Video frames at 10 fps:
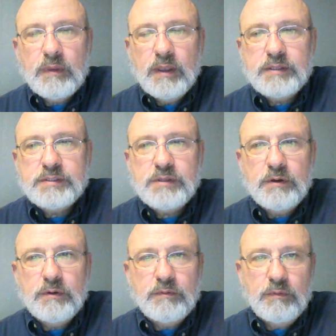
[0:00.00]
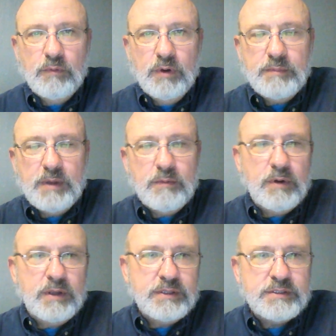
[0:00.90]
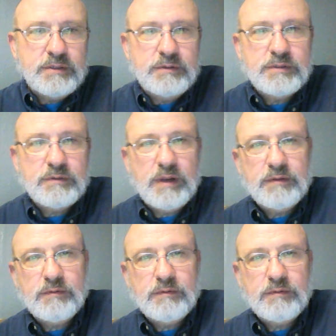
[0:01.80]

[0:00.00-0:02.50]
And so one by one the students around the